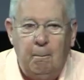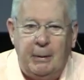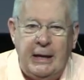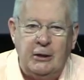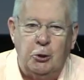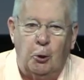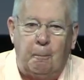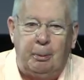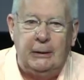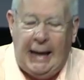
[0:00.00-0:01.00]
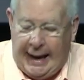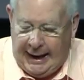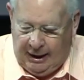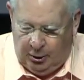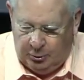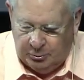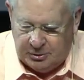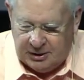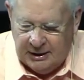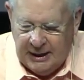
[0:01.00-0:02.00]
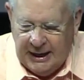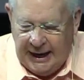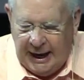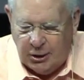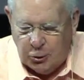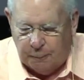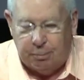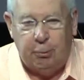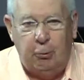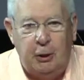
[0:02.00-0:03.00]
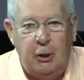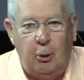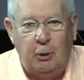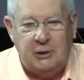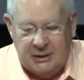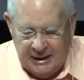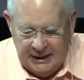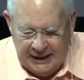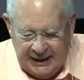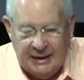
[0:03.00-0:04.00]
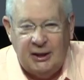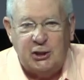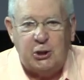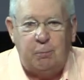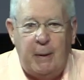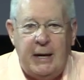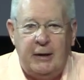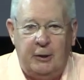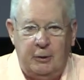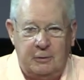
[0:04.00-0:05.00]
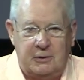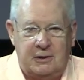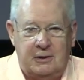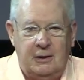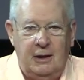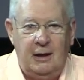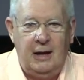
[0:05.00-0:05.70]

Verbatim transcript: "Beat your plows and your pruning hooks into spears,